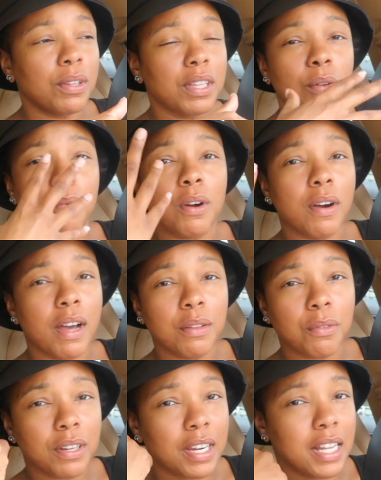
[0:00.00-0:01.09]
than the World Health
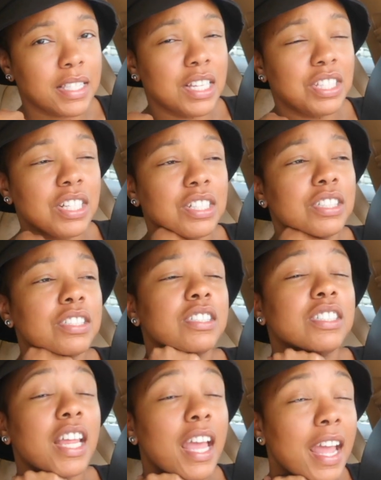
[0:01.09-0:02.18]
Organization.
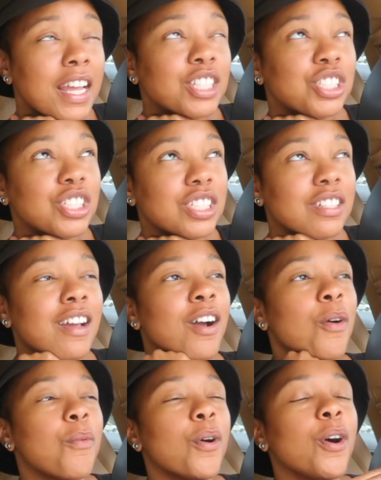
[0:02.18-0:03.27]
The
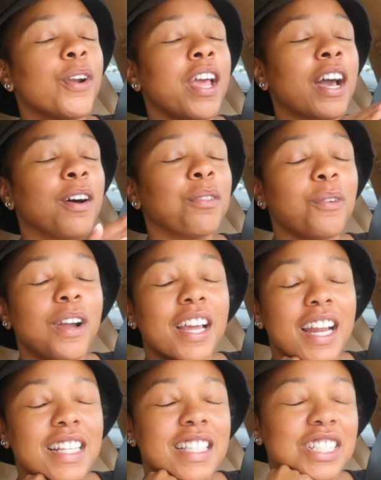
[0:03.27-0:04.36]
World Health
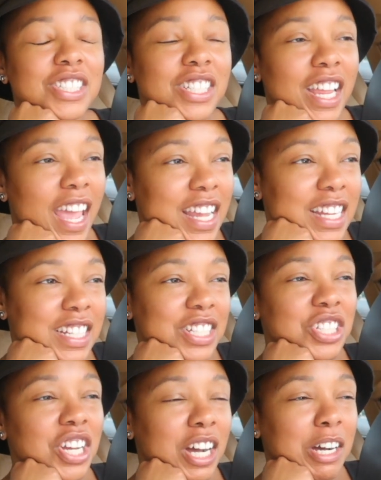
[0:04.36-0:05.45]
Organization
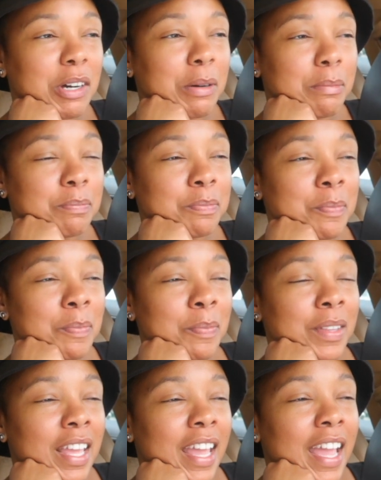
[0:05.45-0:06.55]
age, um,
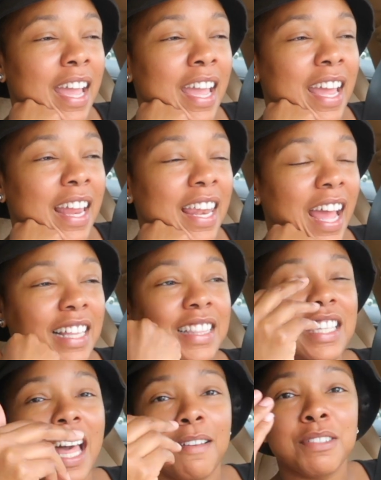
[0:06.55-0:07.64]
like the
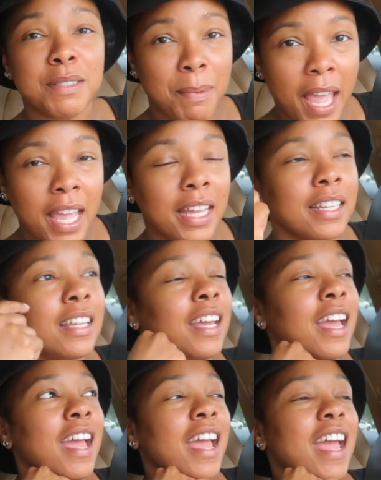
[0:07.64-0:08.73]
lifespan.
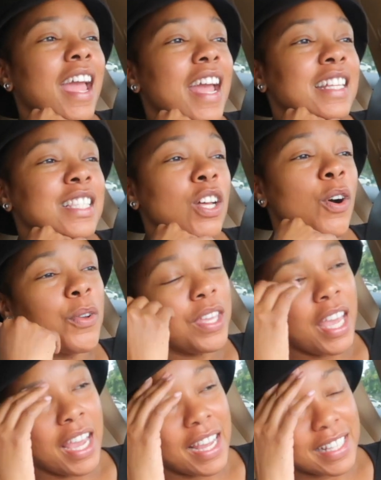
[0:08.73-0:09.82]
And so
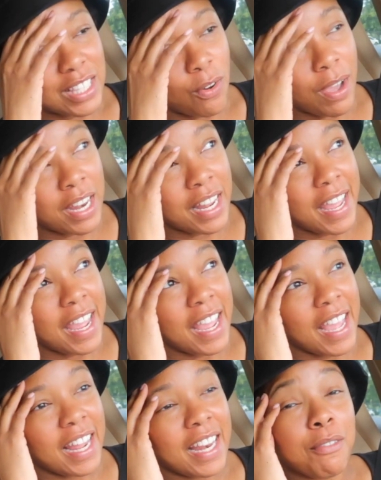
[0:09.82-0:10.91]
yeah, so and
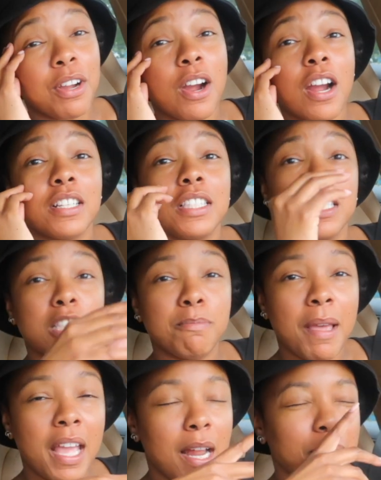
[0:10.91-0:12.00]
and in regards to
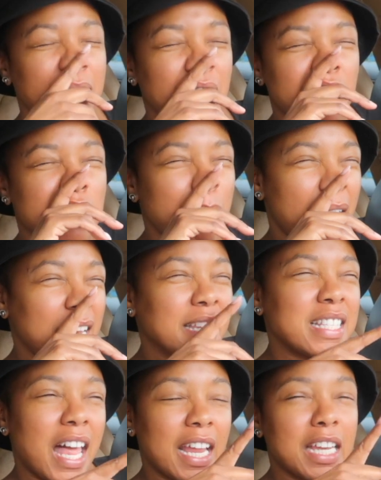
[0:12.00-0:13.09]
Spain, I believe Spain
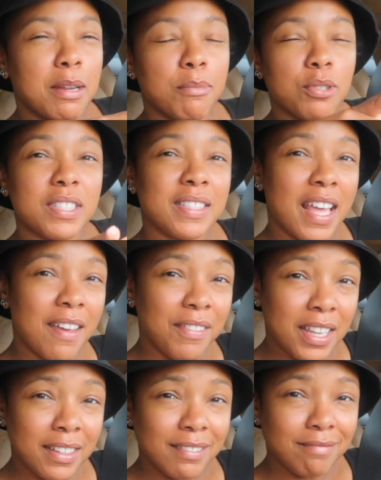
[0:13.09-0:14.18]
is like number
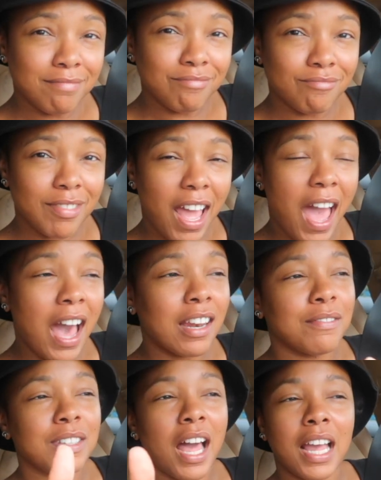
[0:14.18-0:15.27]
seven out
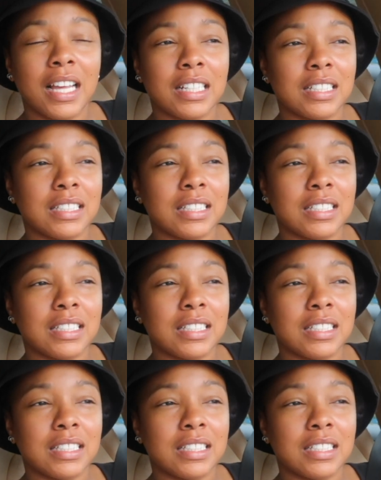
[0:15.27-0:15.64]
of like